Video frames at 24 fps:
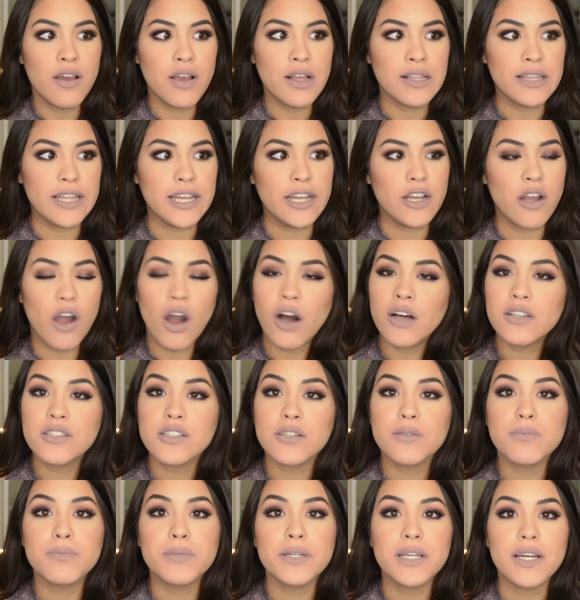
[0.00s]
like
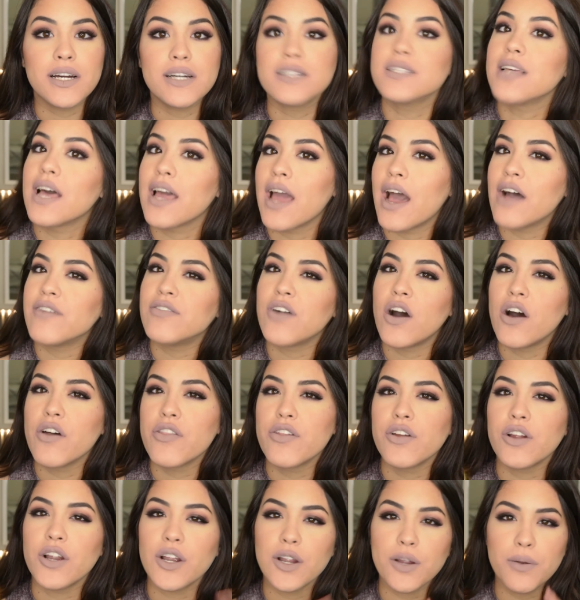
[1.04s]
awesome because I have
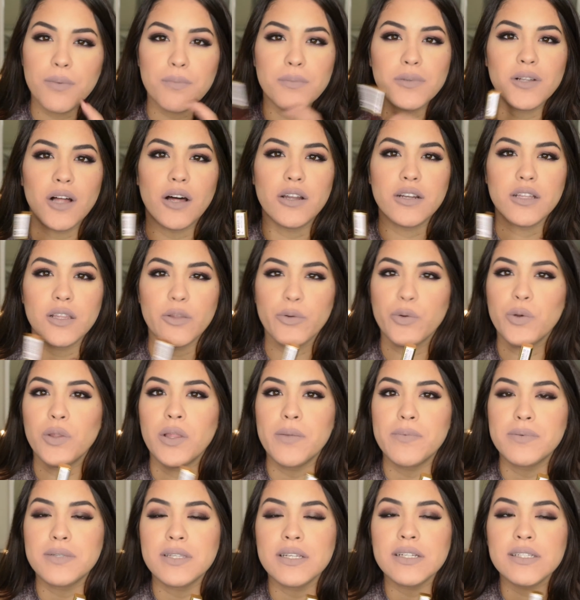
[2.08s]
other Milani liquid
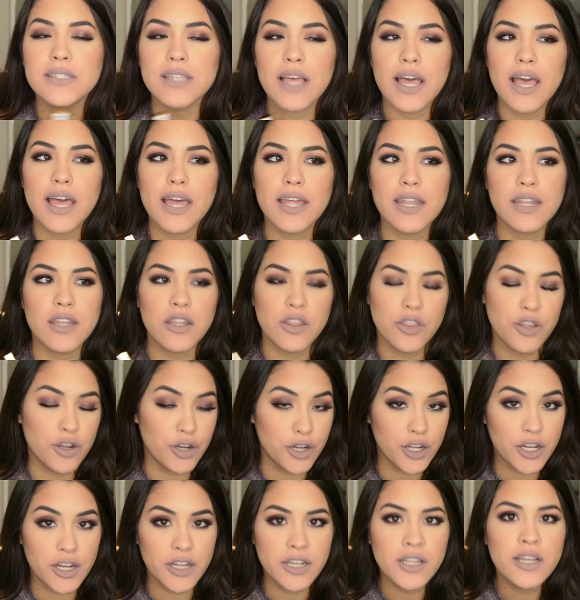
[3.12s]
lipsticks and they're
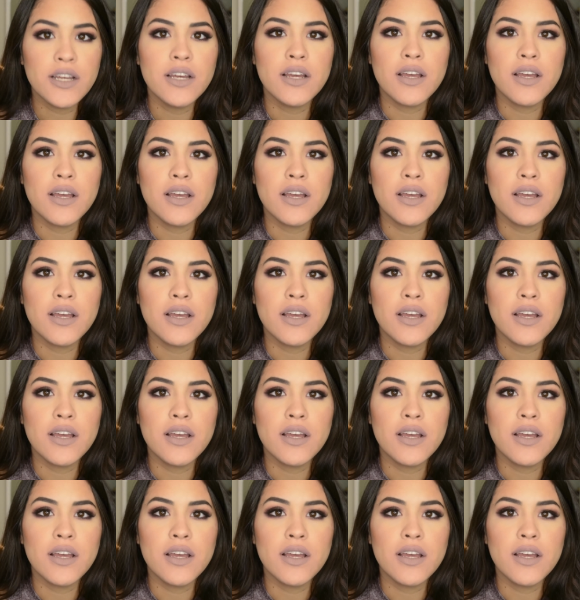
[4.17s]
good.